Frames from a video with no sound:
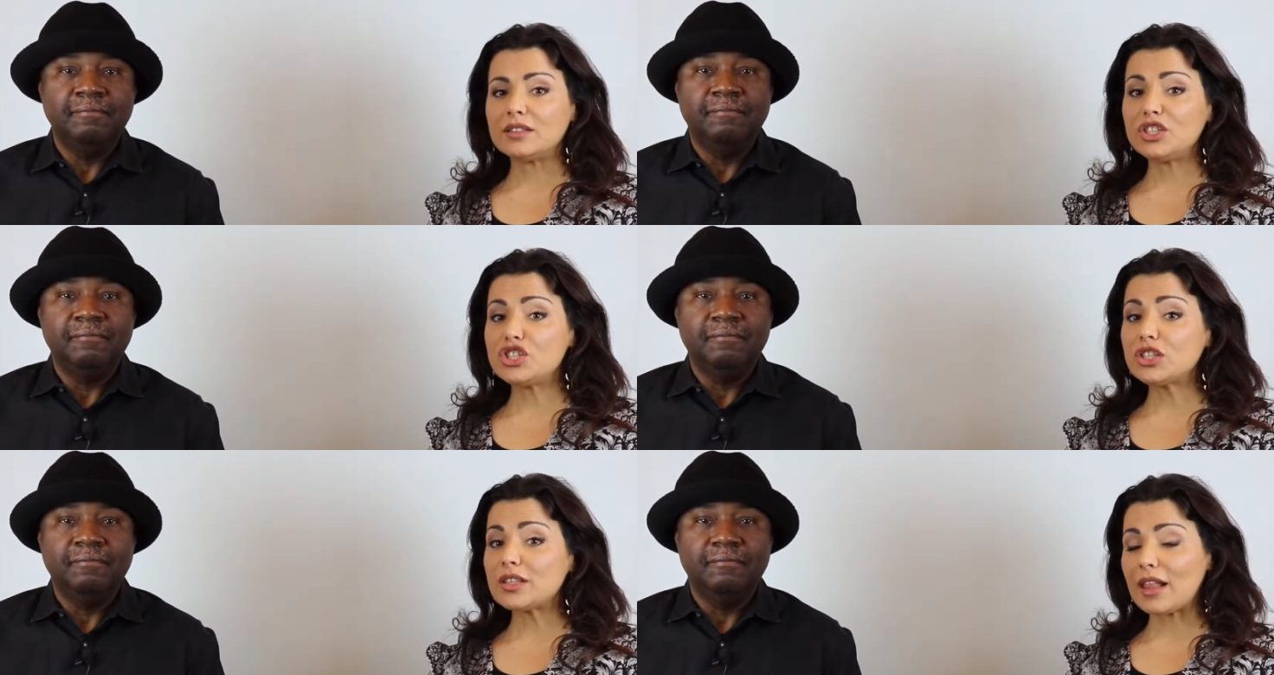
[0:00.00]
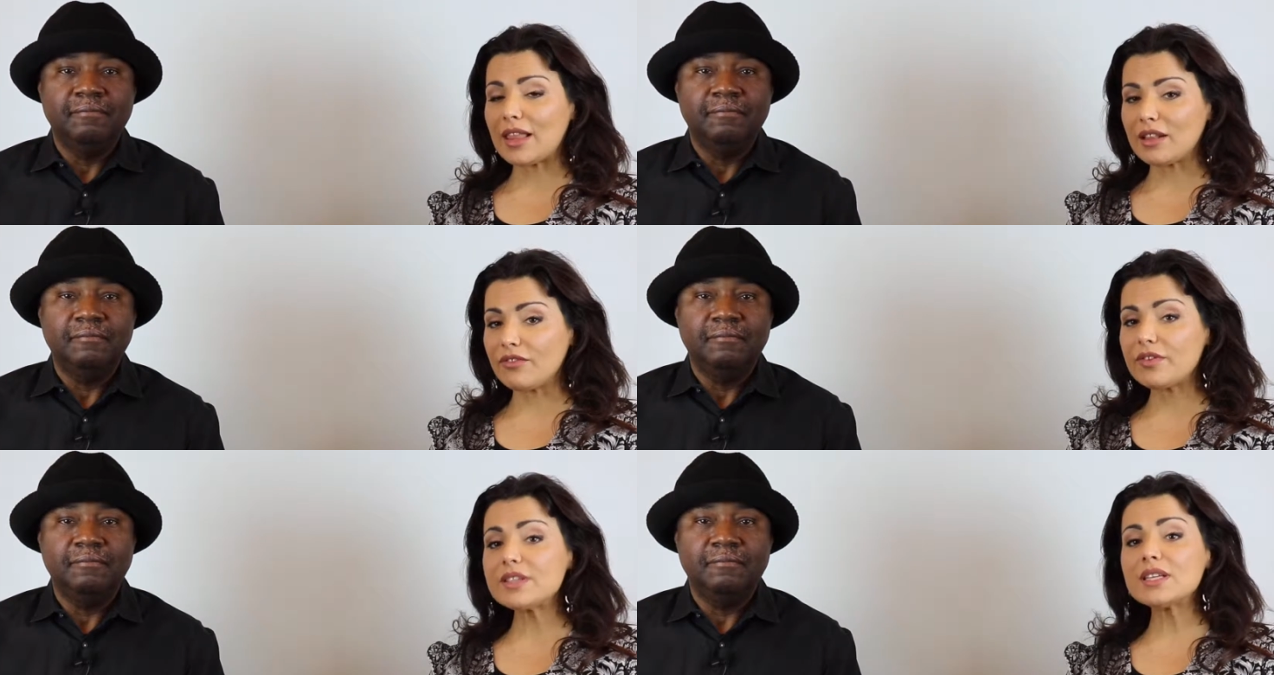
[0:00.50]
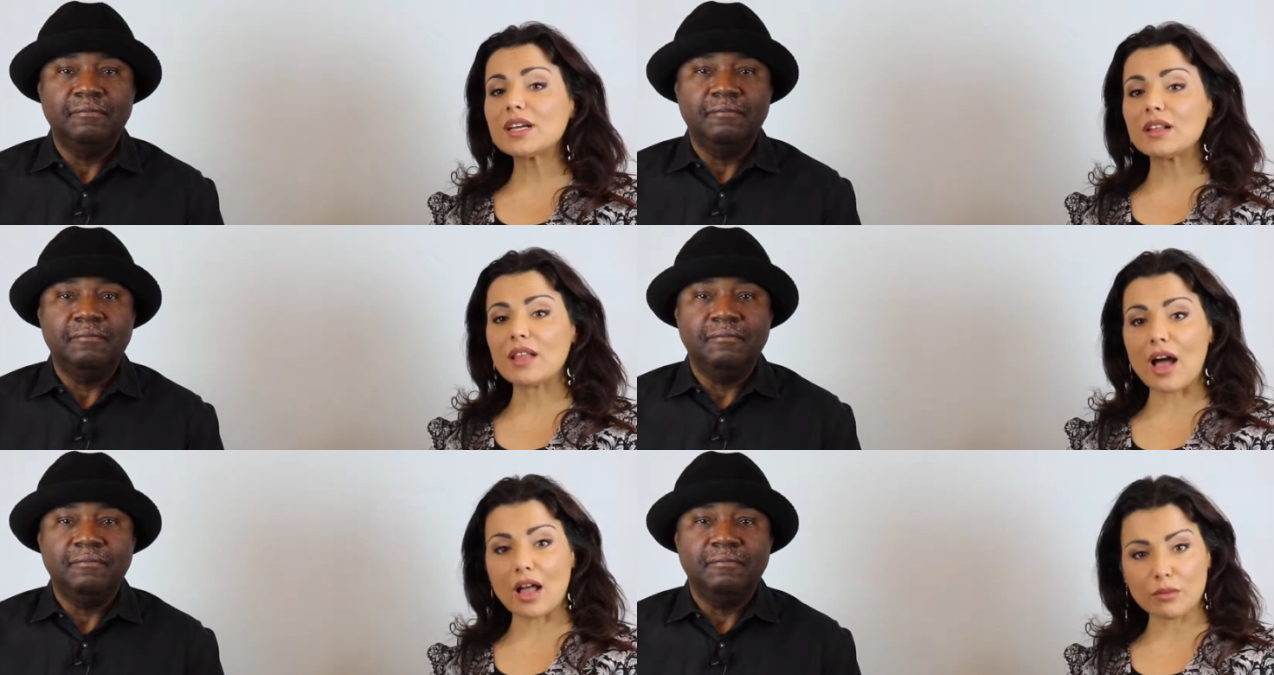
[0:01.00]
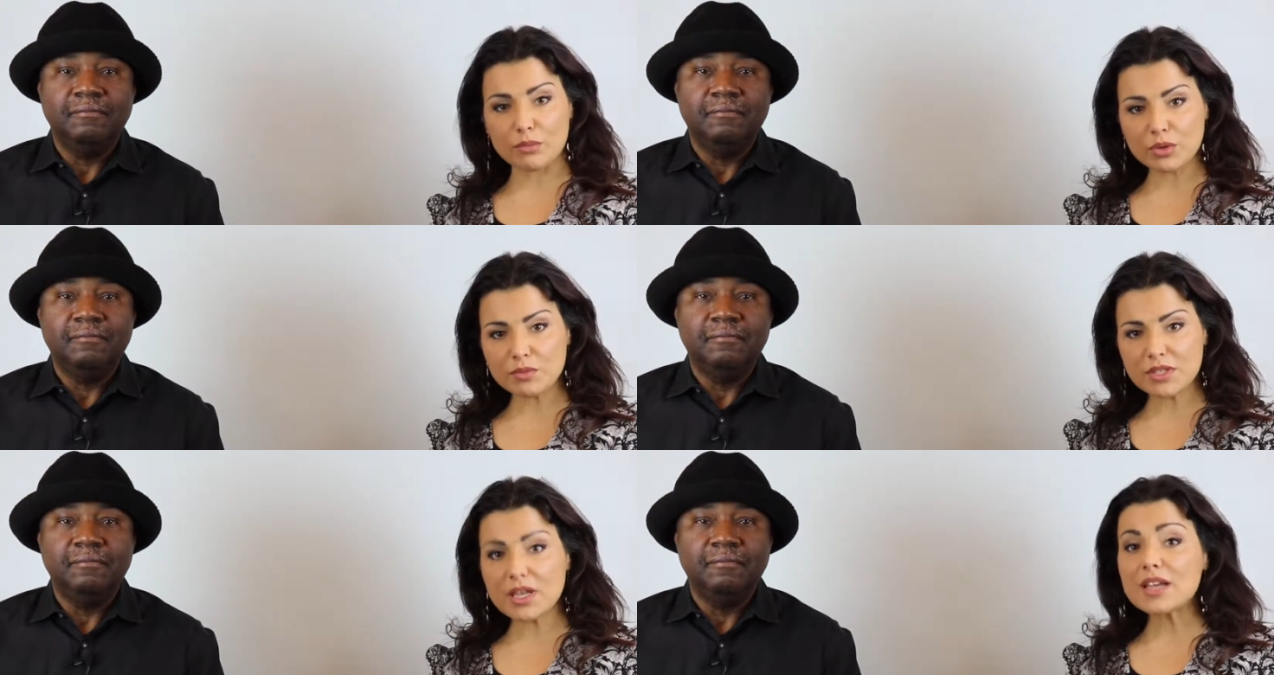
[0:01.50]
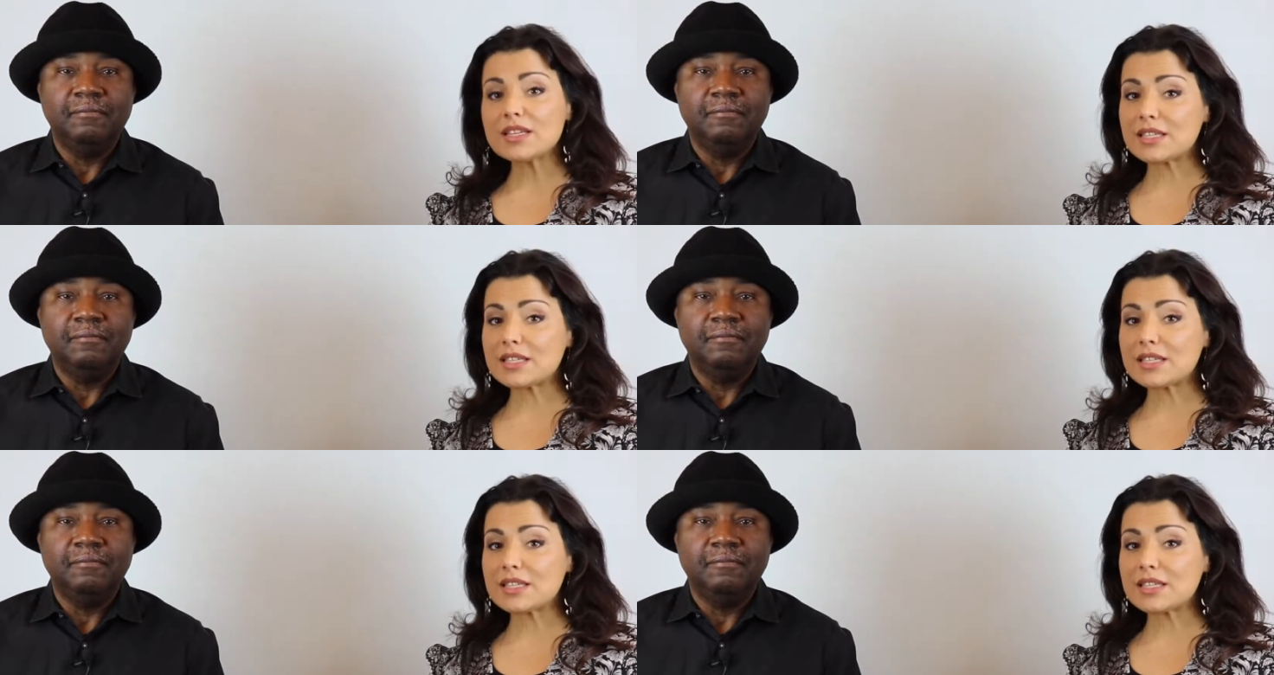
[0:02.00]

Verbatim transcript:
Speaker 1: digital and physical albums,